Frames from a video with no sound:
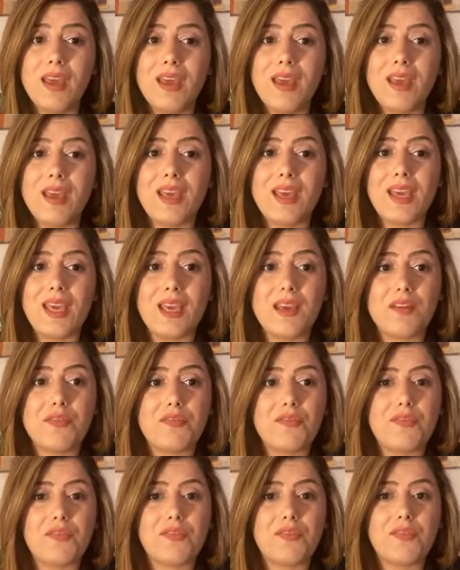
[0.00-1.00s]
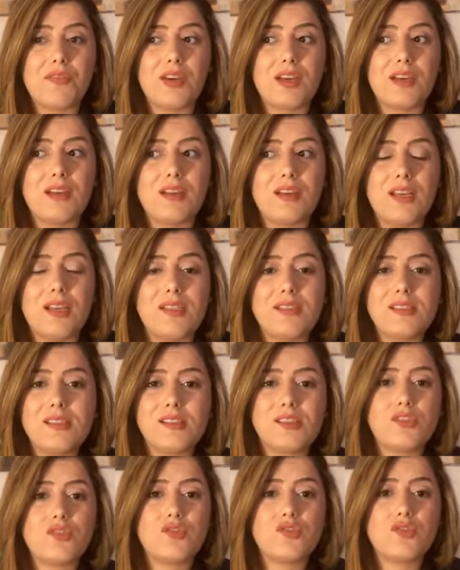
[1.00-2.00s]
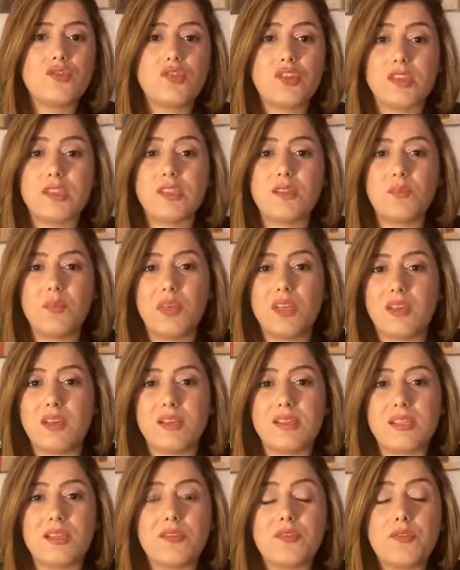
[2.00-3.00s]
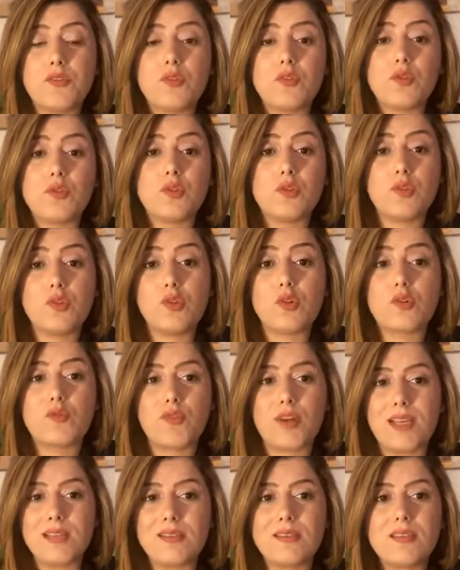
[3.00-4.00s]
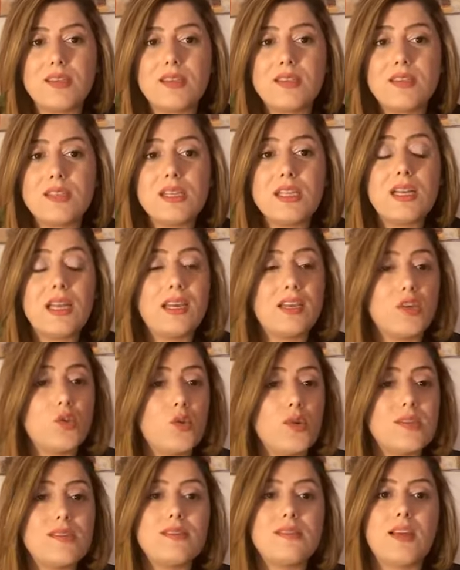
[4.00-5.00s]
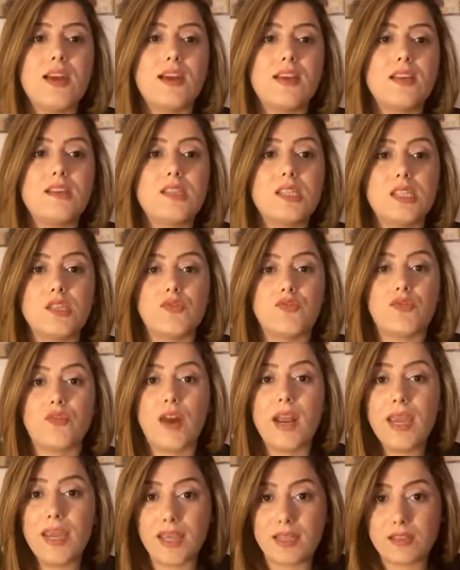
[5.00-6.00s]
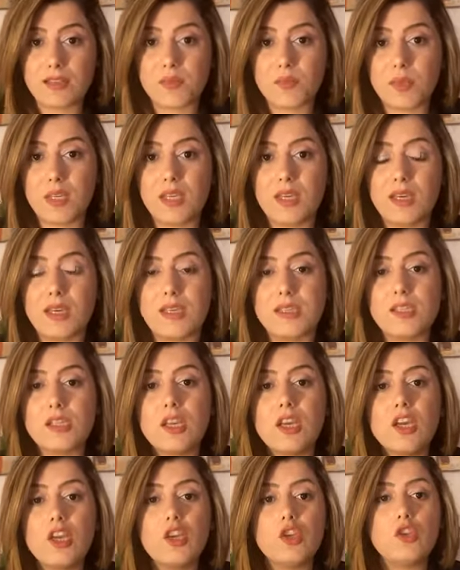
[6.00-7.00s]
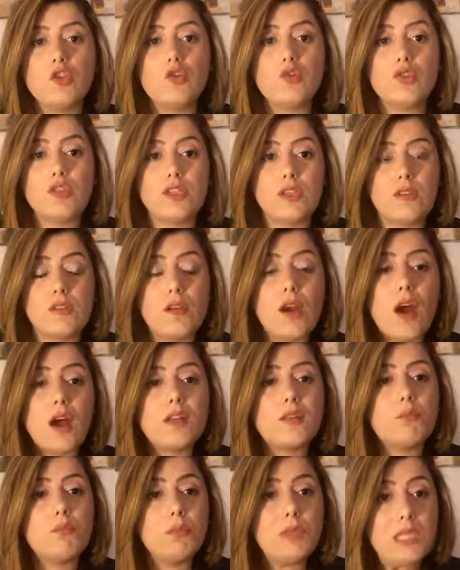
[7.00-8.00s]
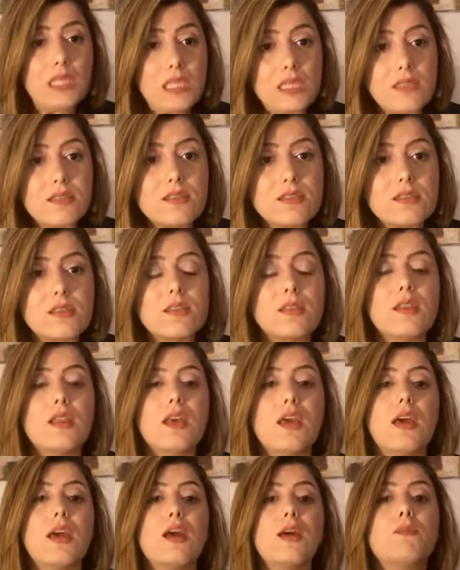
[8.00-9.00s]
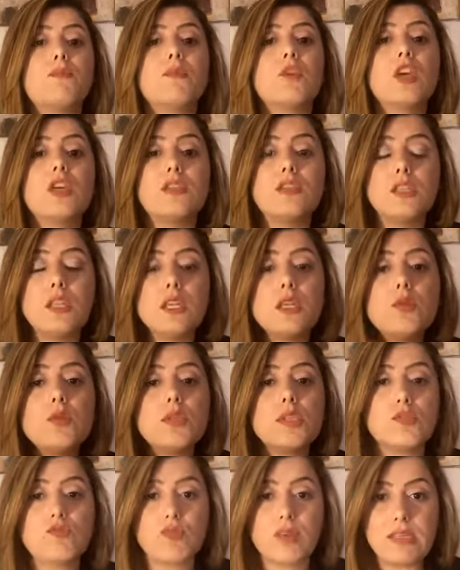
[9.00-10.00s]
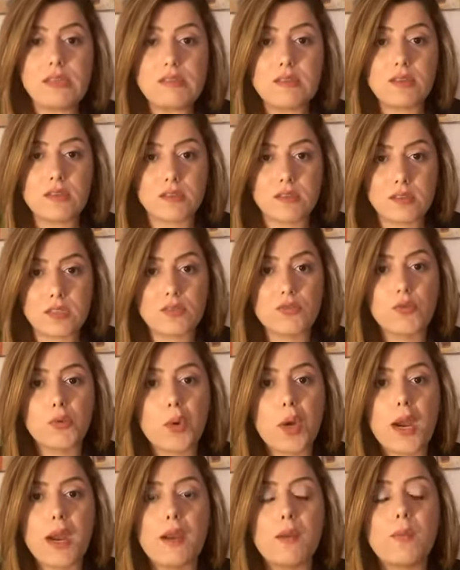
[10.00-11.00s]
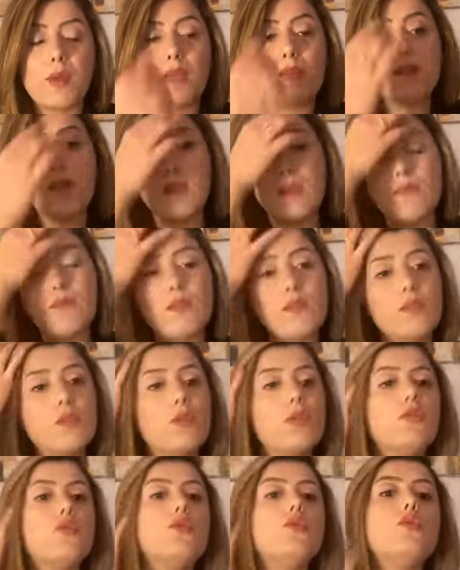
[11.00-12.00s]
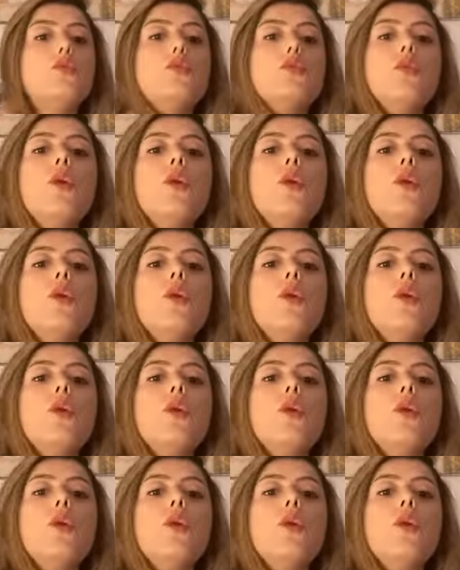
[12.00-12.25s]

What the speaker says: if it's just because of your residency, like USCIS is right, because you did not meet the continuous residency requirement, even though you